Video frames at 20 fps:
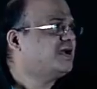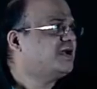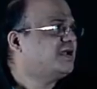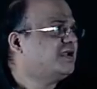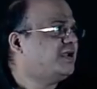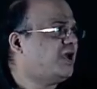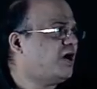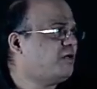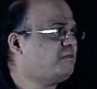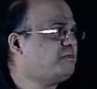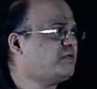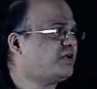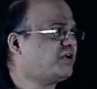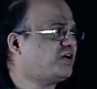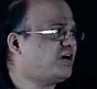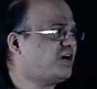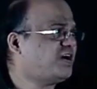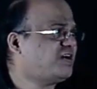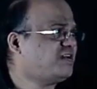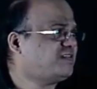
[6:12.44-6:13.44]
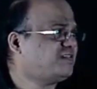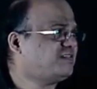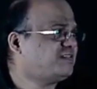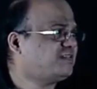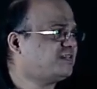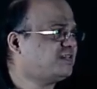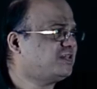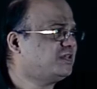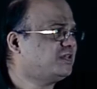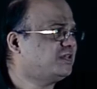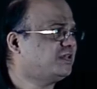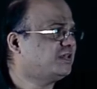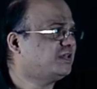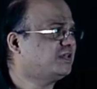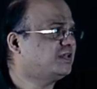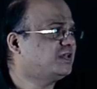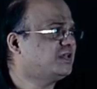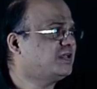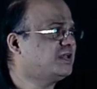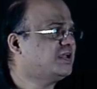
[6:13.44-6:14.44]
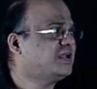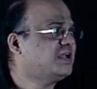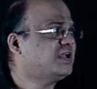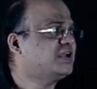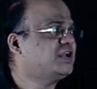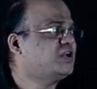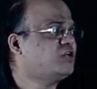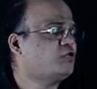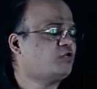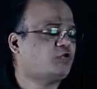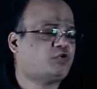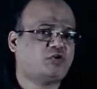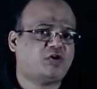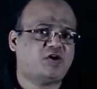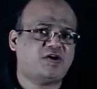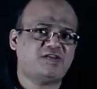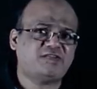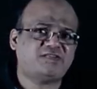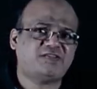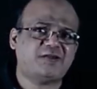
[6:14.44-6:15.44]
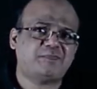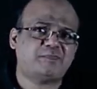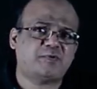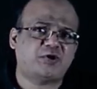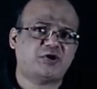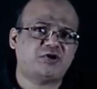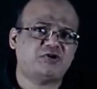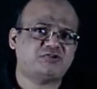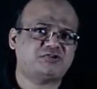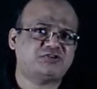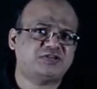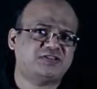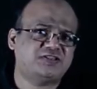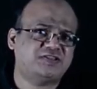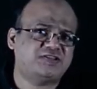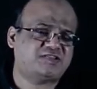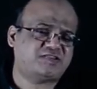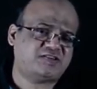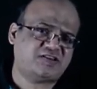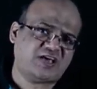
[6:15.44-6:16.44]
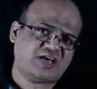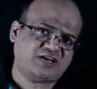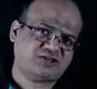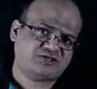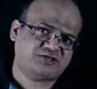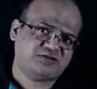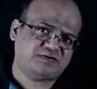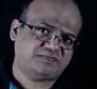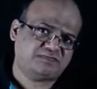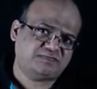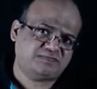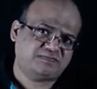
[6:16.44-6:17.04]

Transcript: Now because neutrons are produced in this reaction